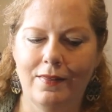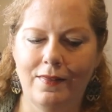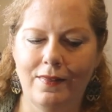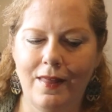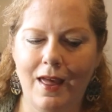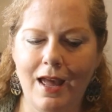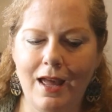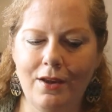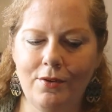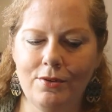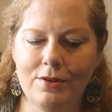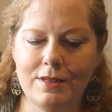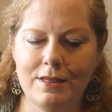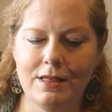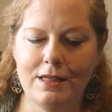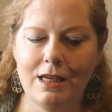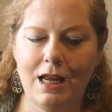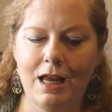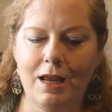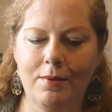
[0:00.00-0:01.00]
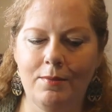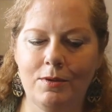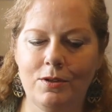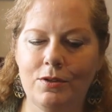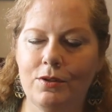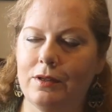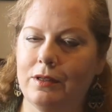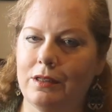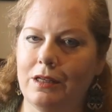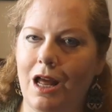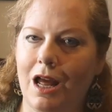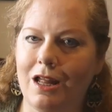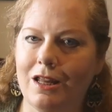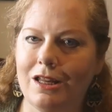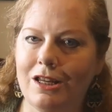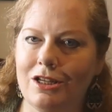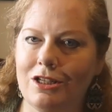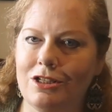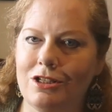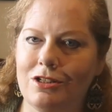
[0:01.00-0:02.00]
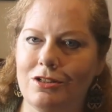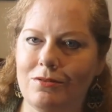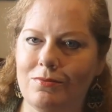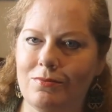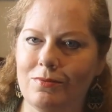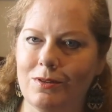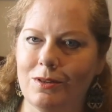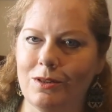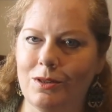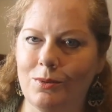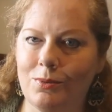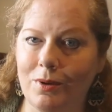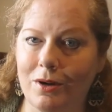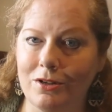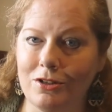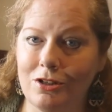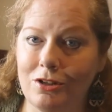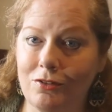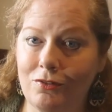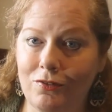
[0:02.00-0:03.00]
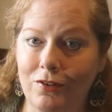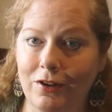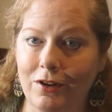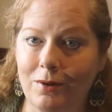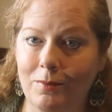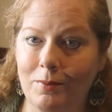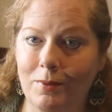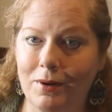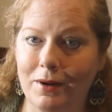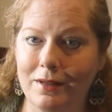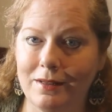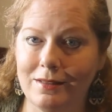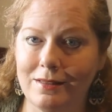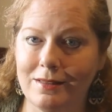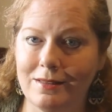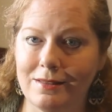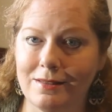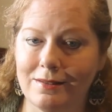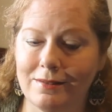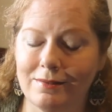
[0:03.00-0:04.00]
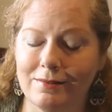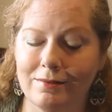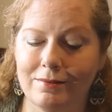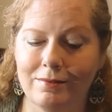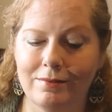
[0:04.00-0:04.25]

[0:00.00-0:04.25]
That was the time to acknowledge the Russian fingerprints